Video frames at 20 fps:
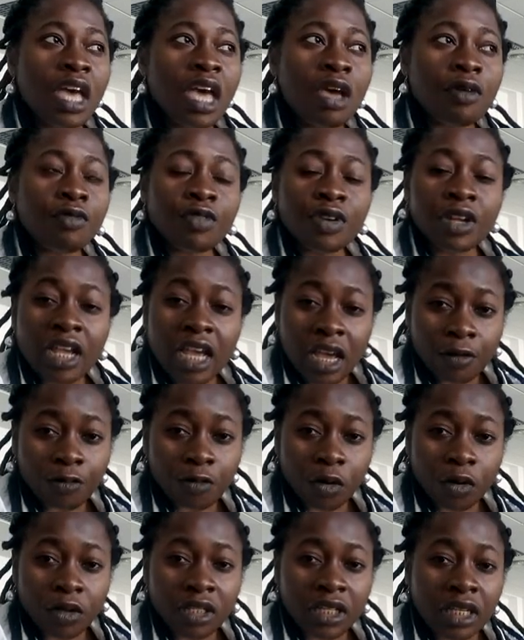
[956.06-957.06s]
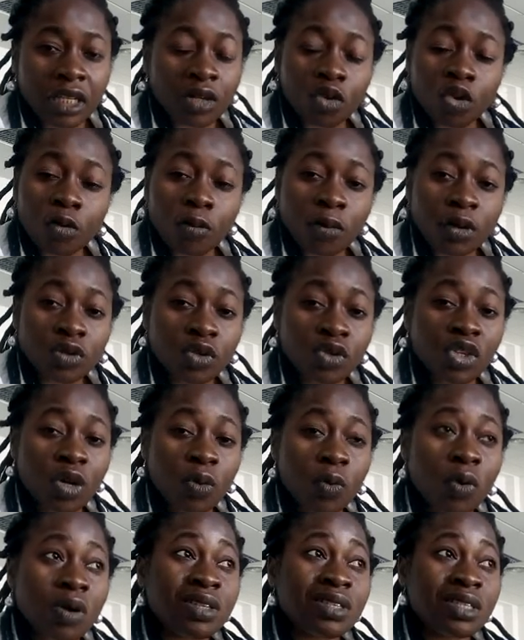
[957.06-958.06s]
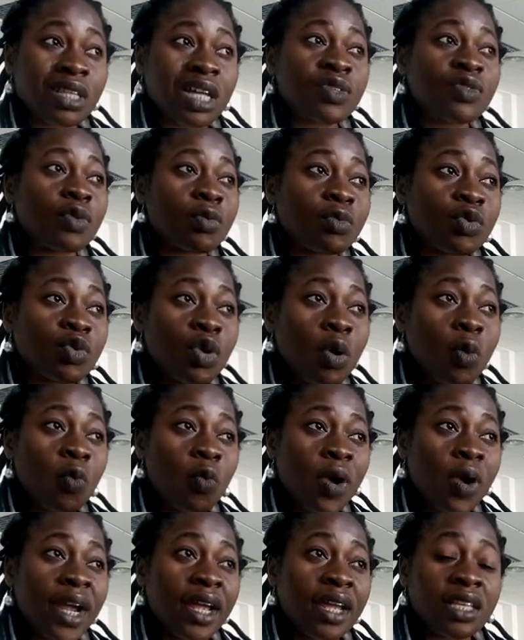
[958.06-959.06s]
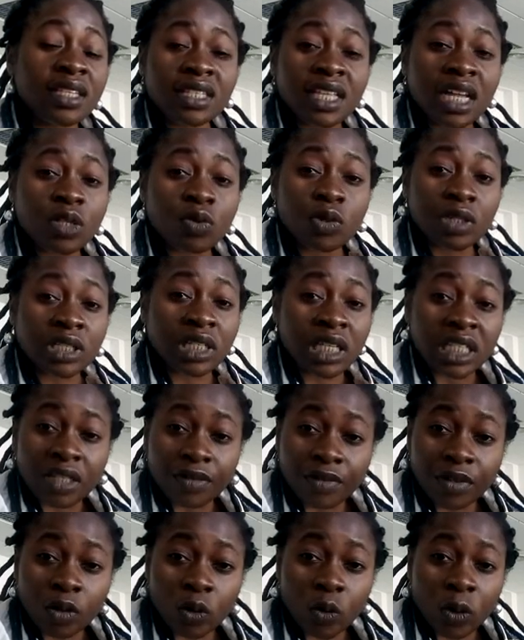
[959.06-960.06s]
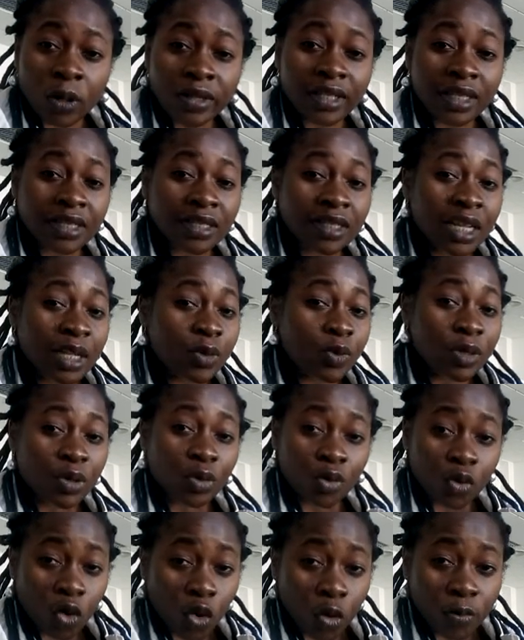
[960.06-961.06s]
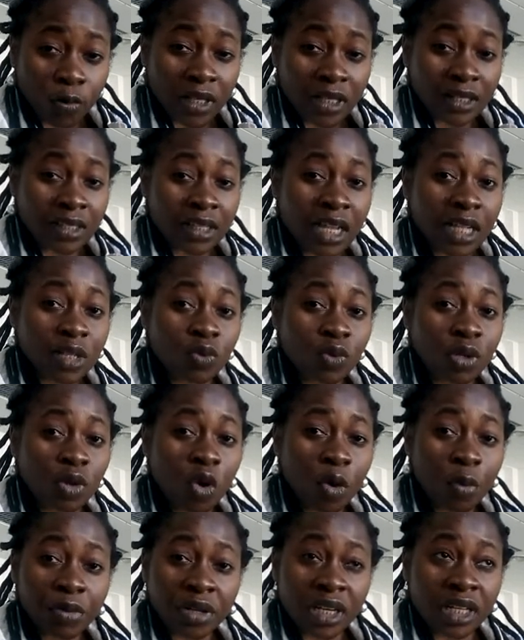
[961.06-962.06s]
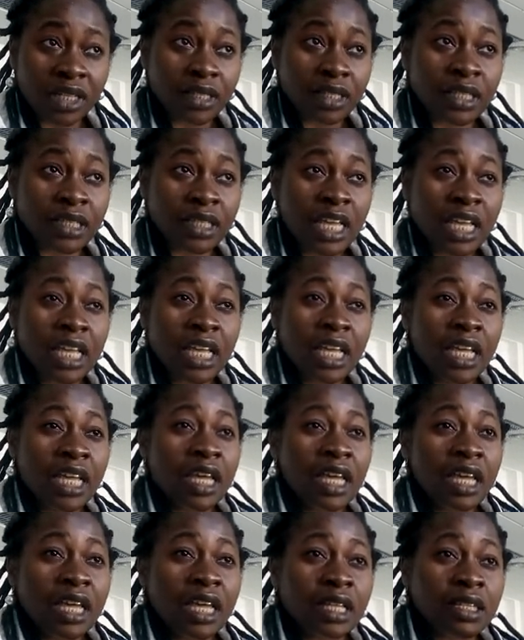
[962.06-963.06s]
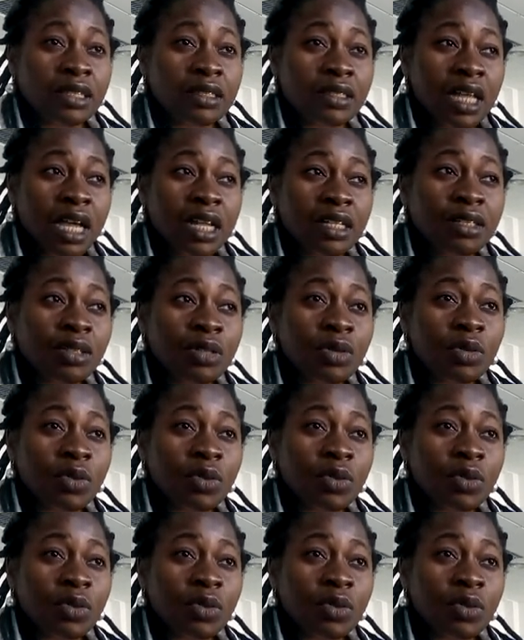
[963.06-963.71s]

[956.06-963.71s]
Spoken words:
Every effort in global social work starts from somewhere. It starts with individuals, it starts with groups, it starts with communities, it starts